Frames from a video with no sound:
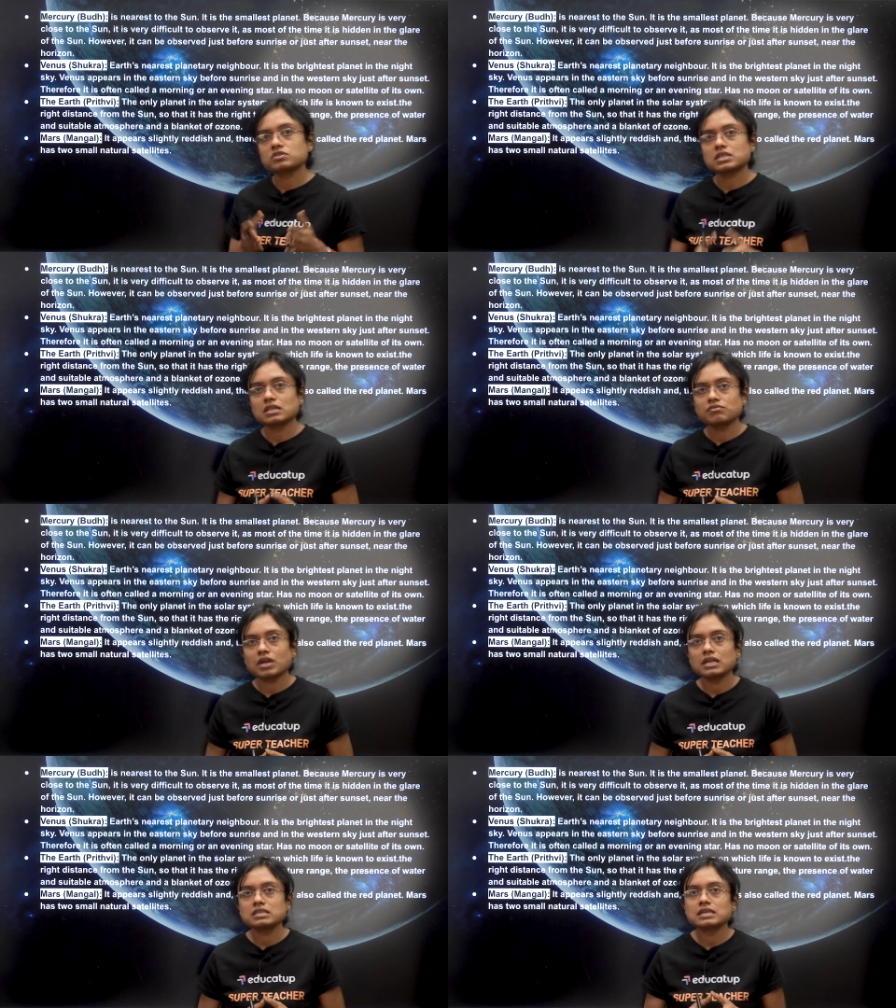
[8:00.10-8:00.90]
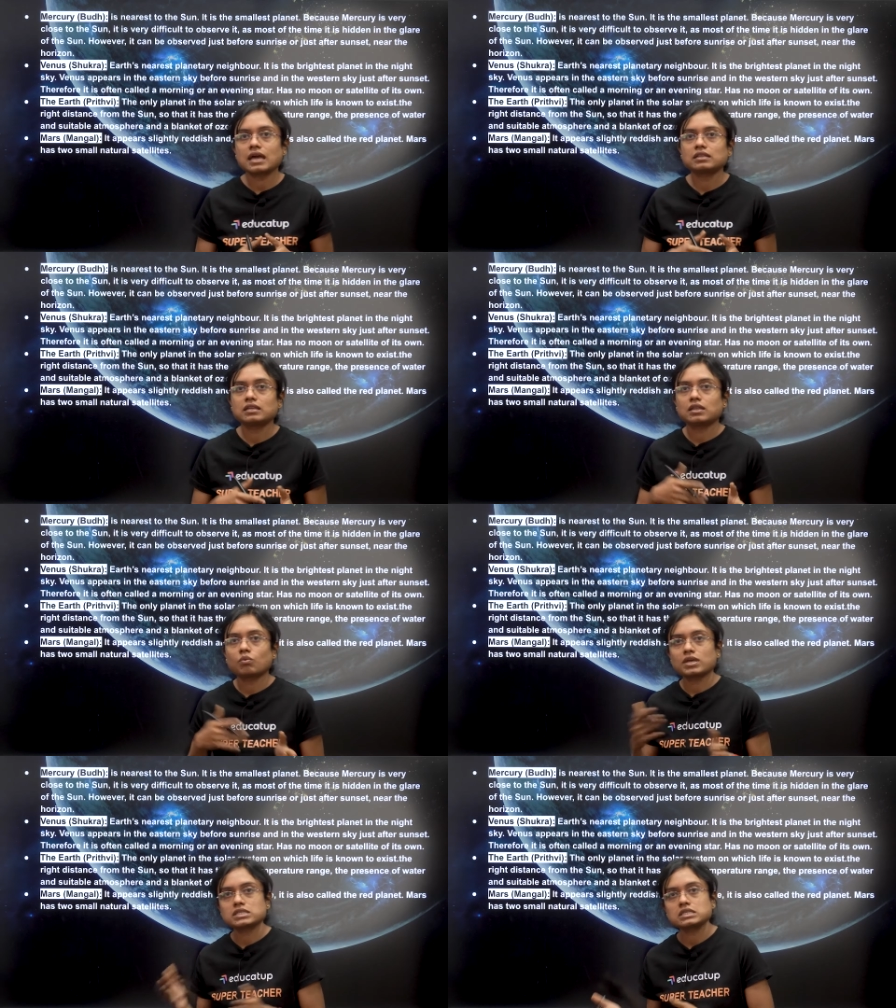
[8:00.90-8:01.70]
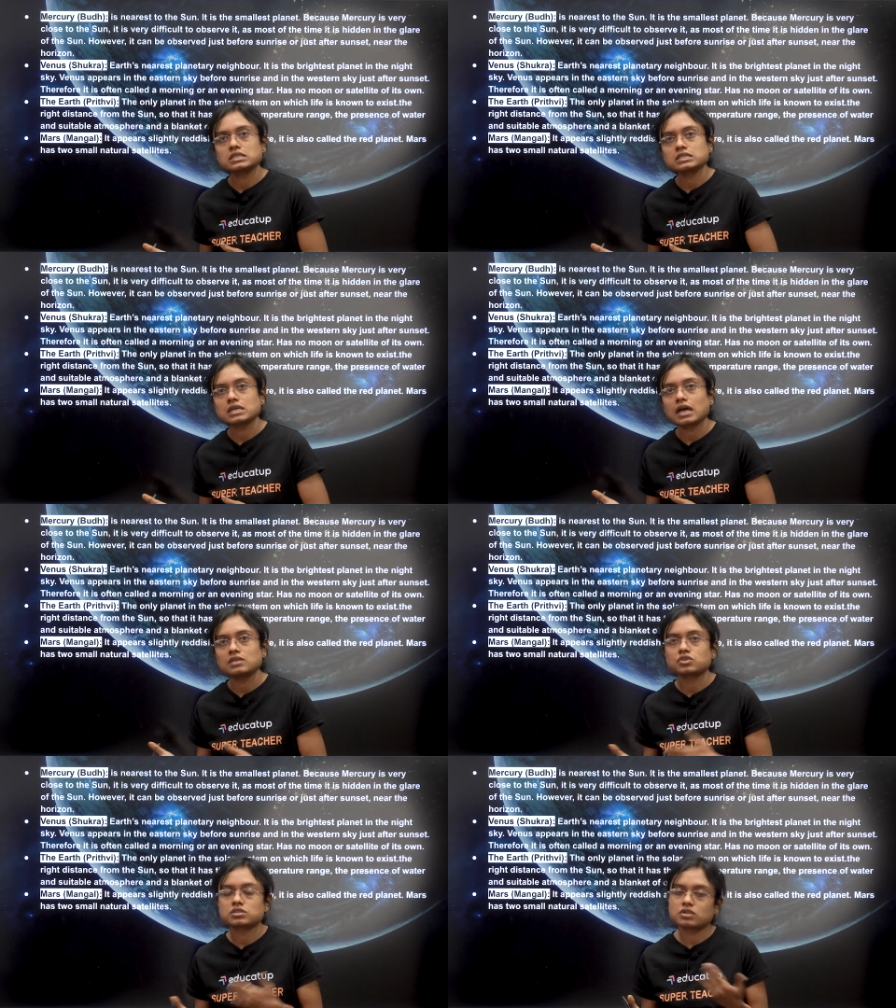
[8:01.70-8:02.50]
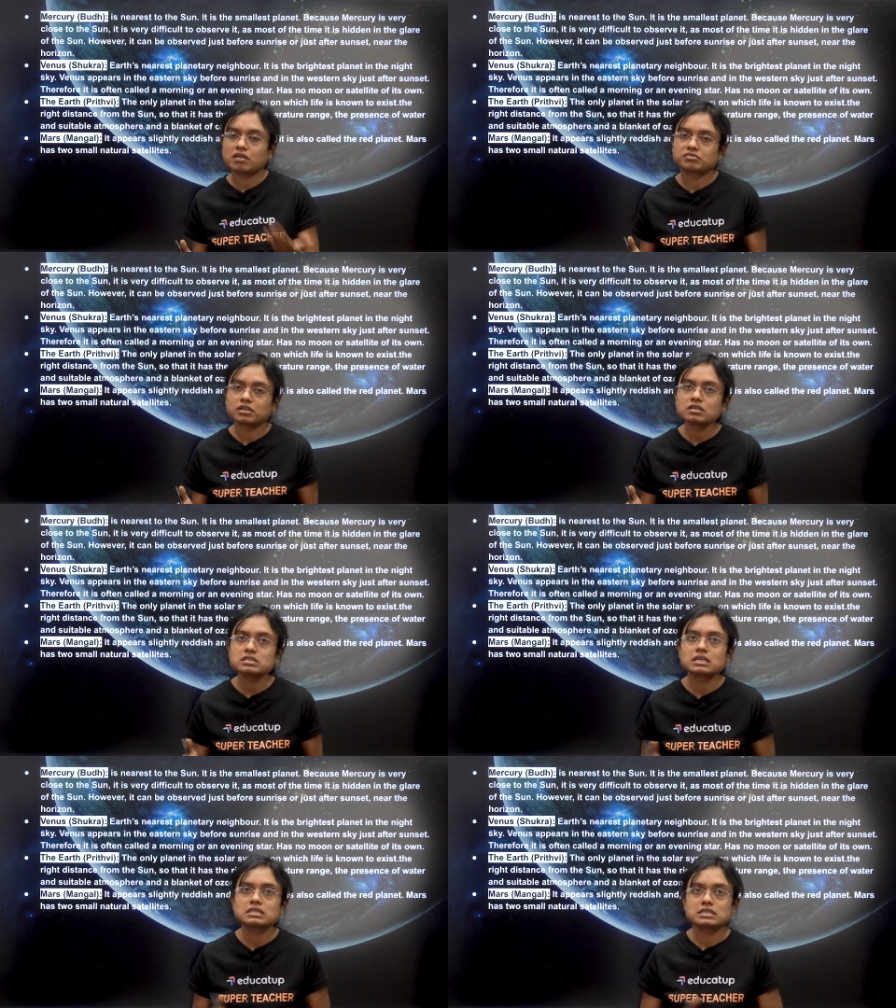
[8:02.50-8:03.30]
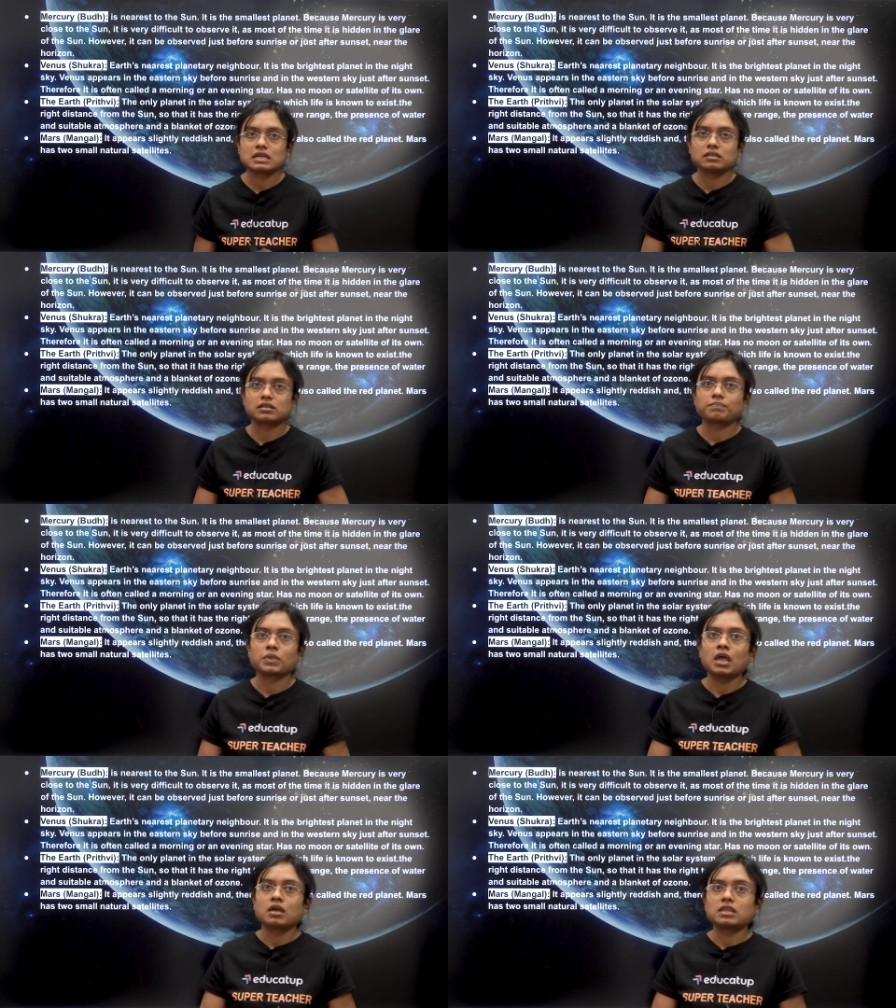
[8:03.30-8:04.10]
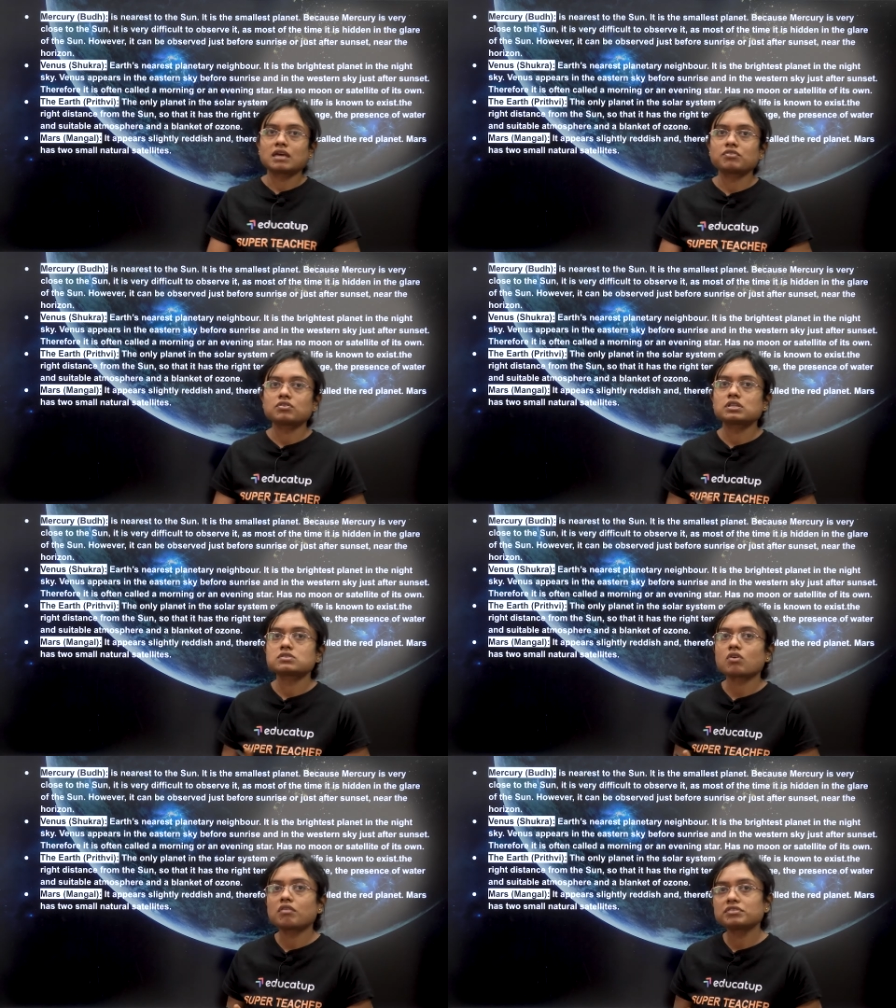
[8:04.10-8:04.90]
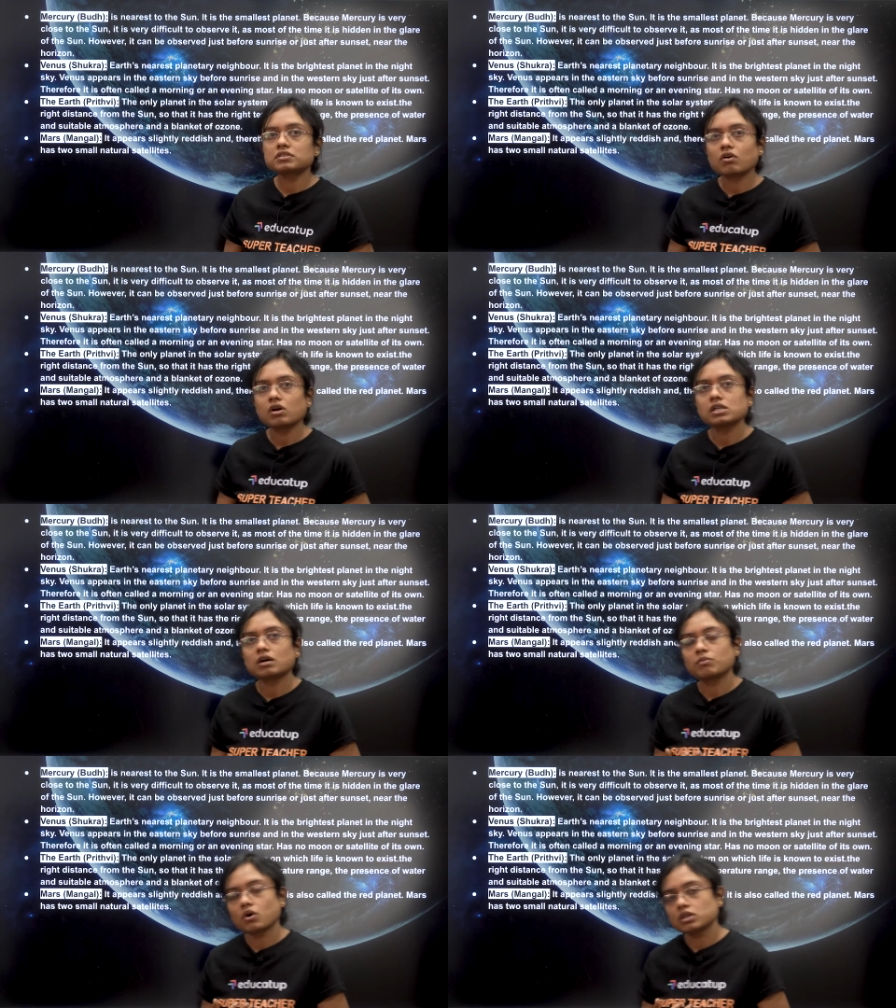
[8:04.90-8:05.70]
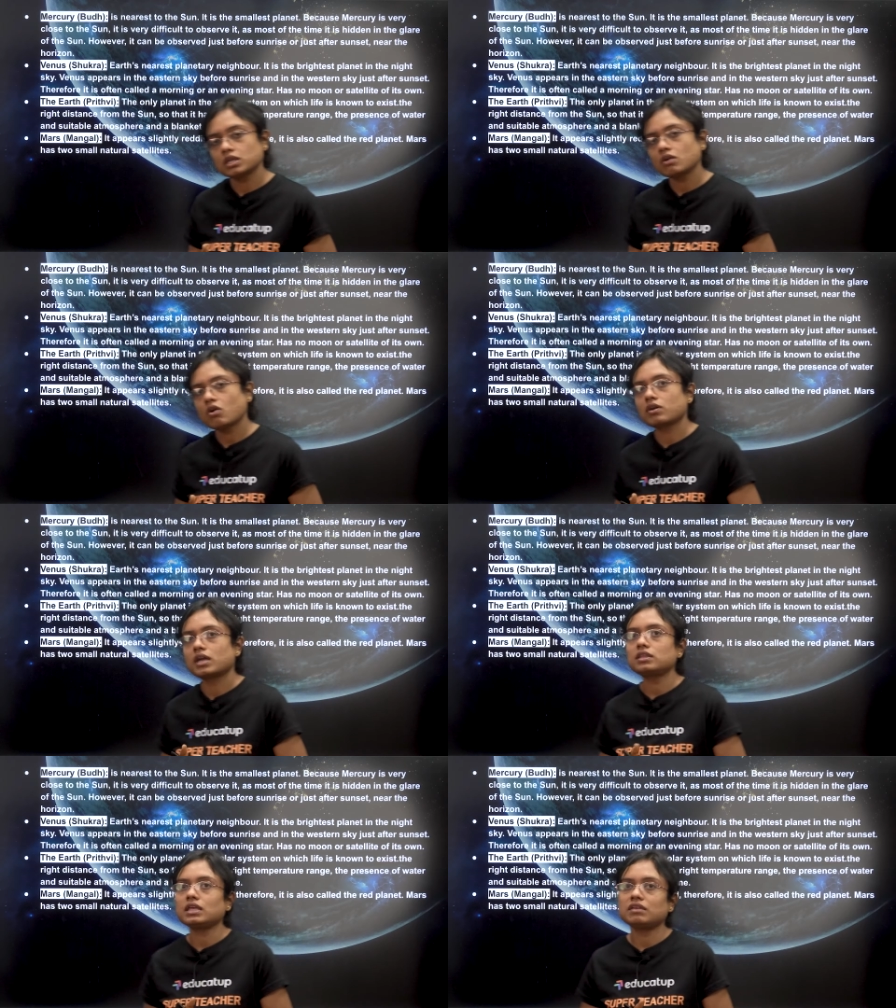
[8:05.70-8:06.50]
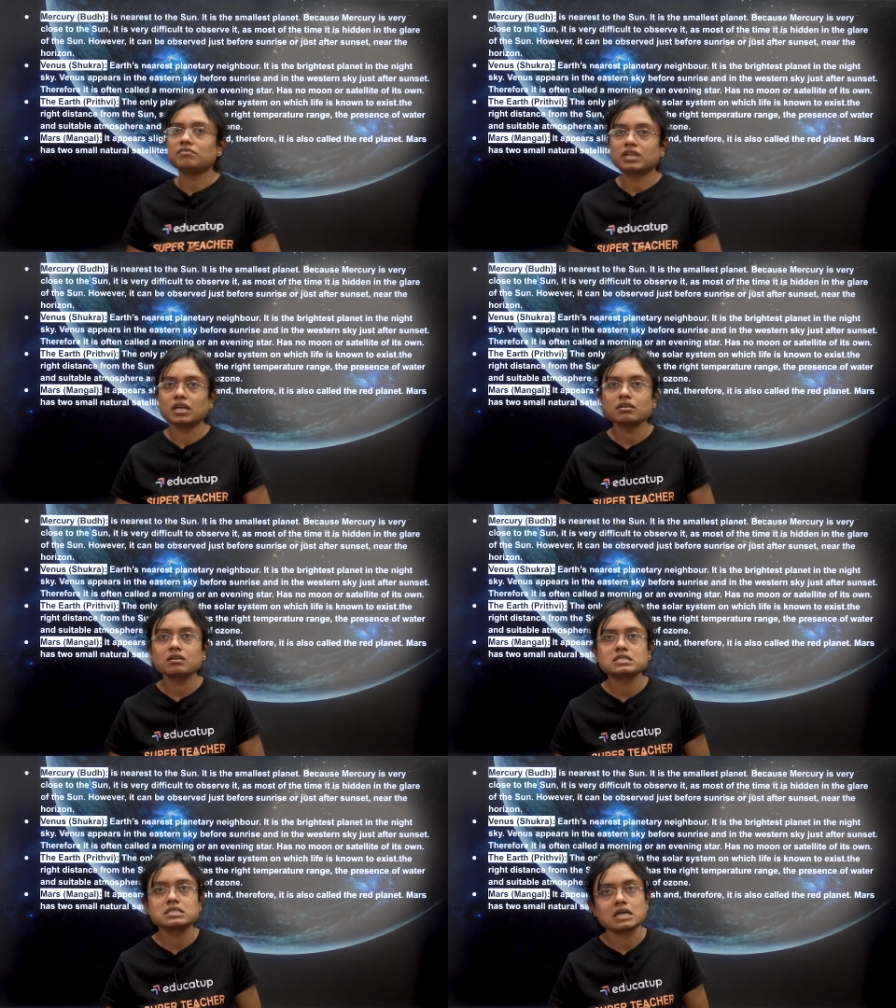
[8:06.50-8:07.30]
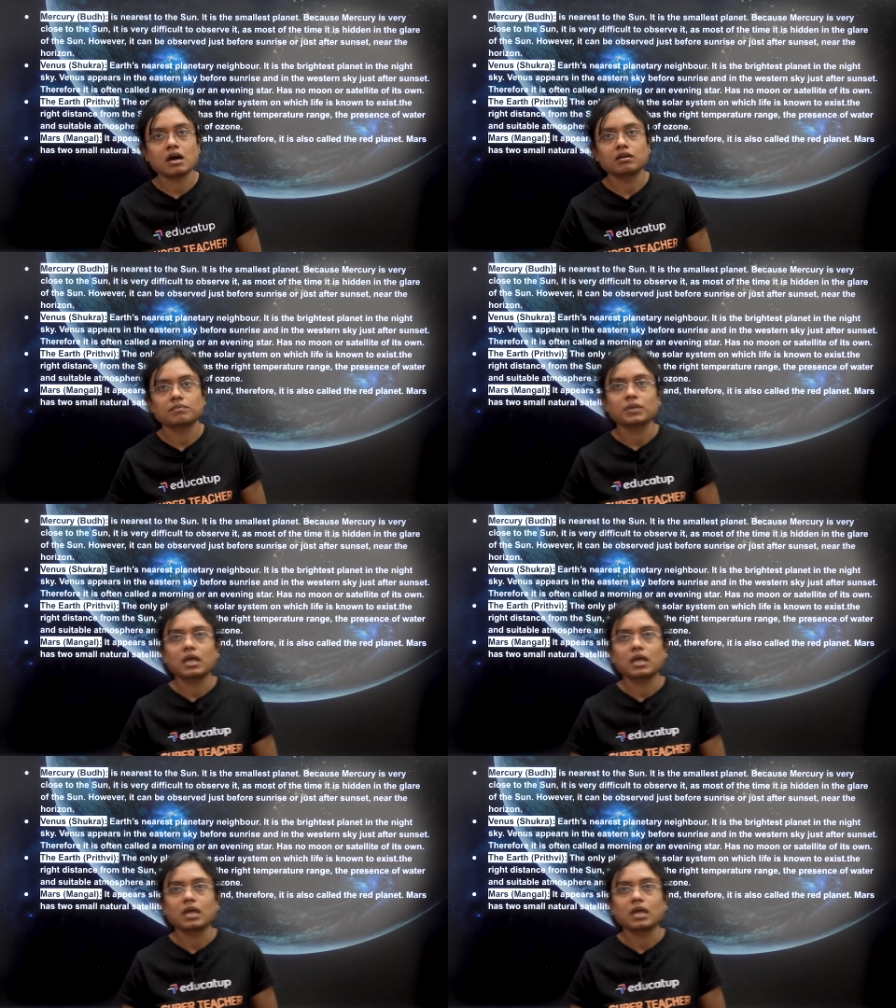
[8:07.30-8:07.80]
sunrise and in the western sky just after sunset. Therefore, it is often called a morning or an evening star.